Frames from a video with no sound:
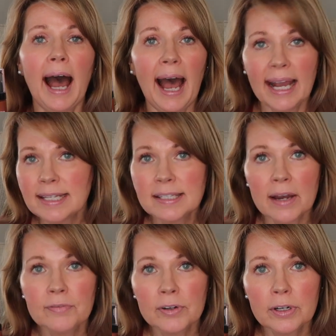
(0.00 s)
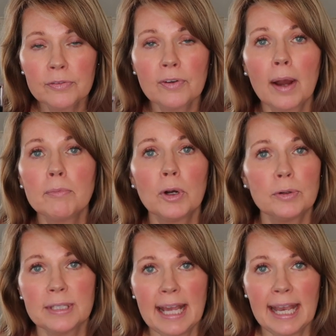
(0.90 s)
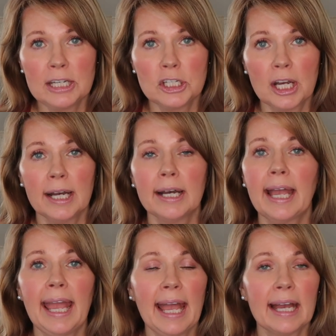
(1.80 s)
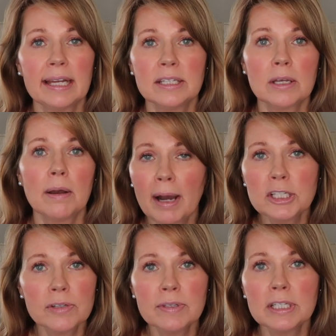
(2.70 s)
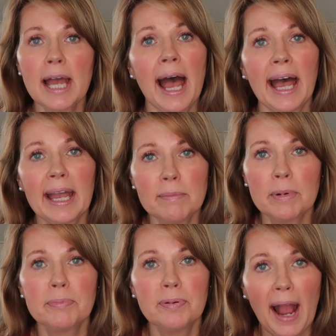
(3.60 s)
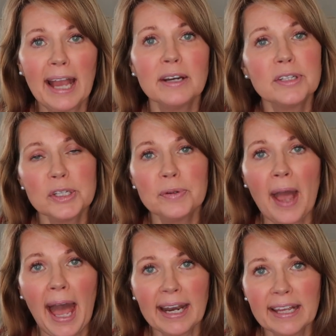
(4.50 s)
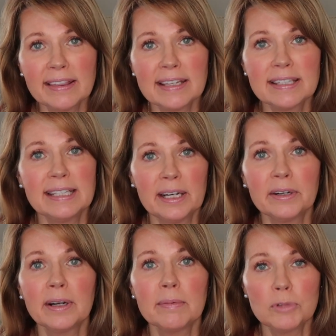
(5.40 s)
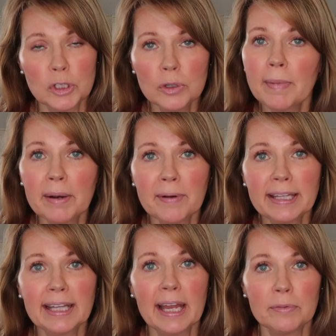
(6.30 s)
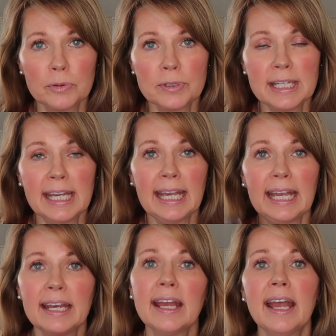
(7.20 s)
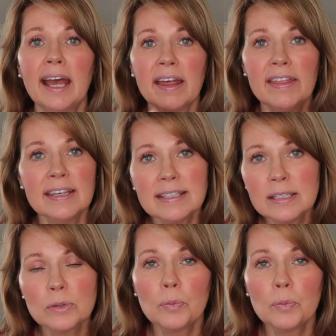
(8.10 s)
I suffer from rosacea and much of the time prior to adding this serum to my red light routine, this is